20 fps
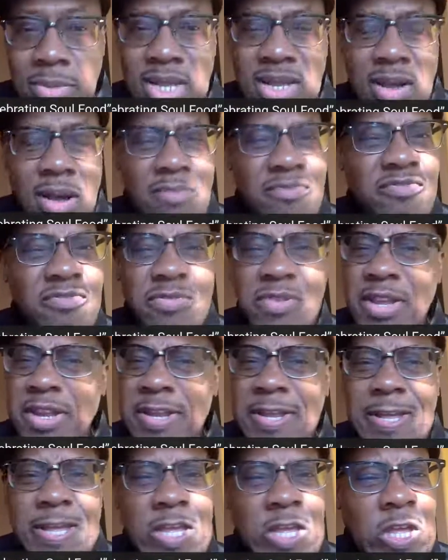I'm like, I'm
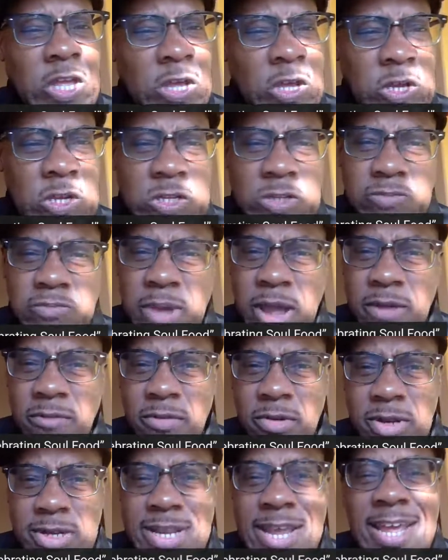fitting to kill this
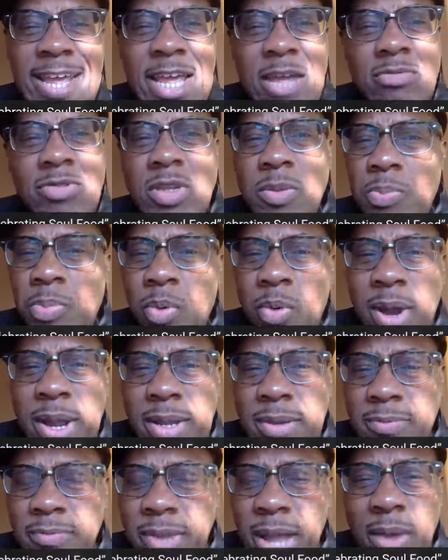macaroni. It was the
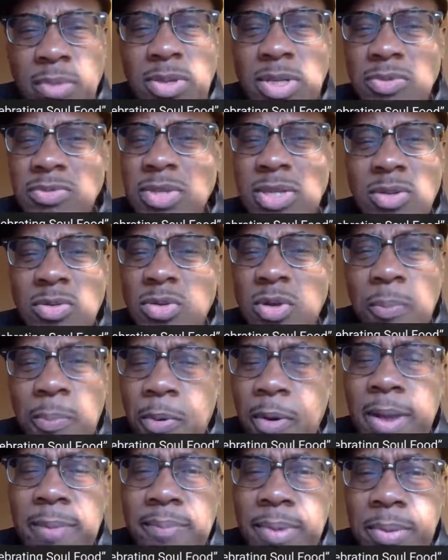point. It was to
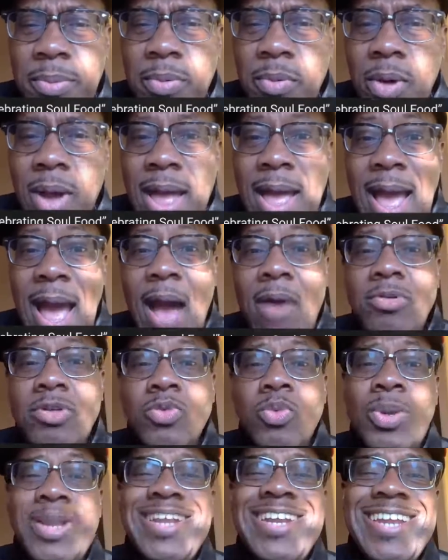the point, people. I
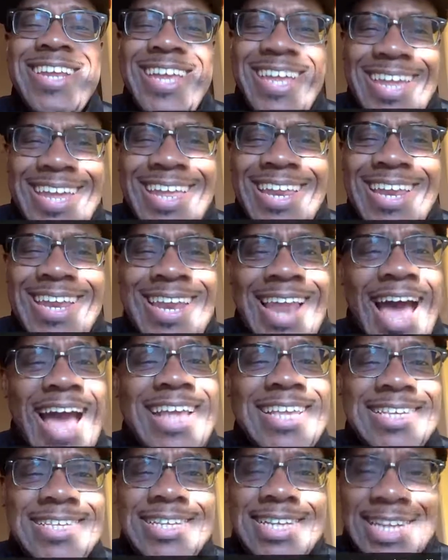was willing to eat in
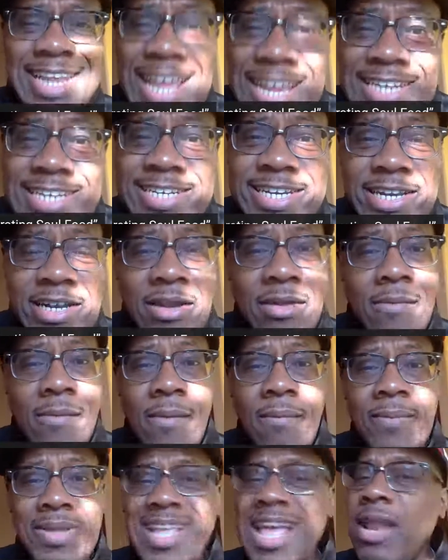isolation
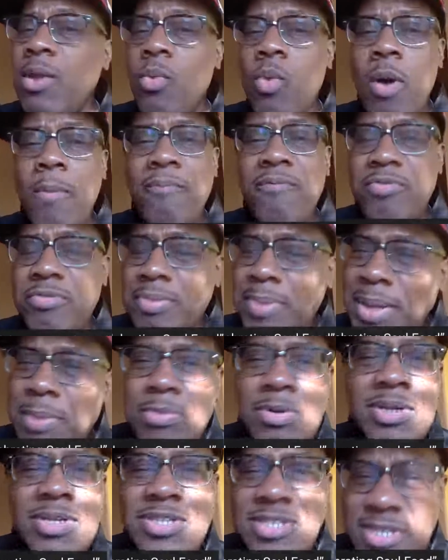because I didn't want
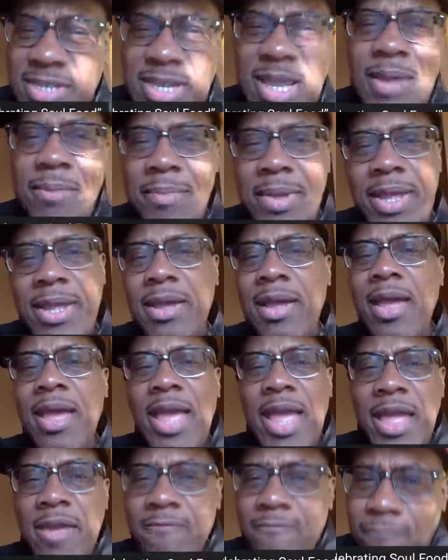people to see me
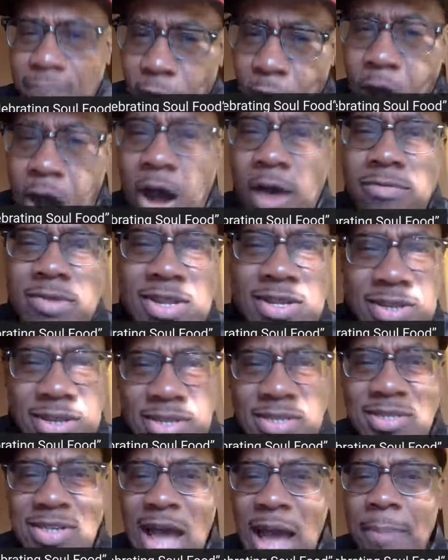involved in
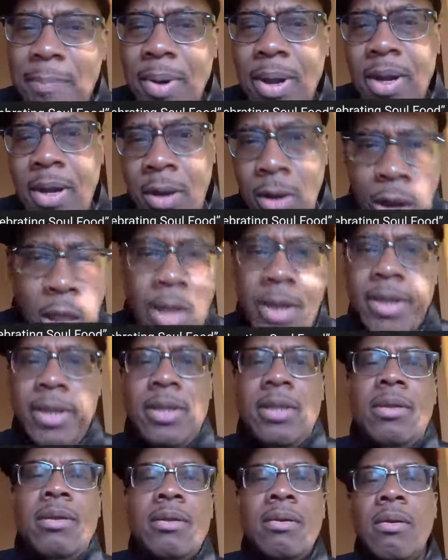this type of
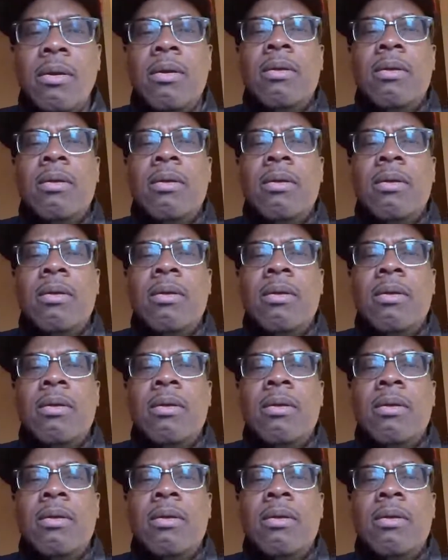gluttony.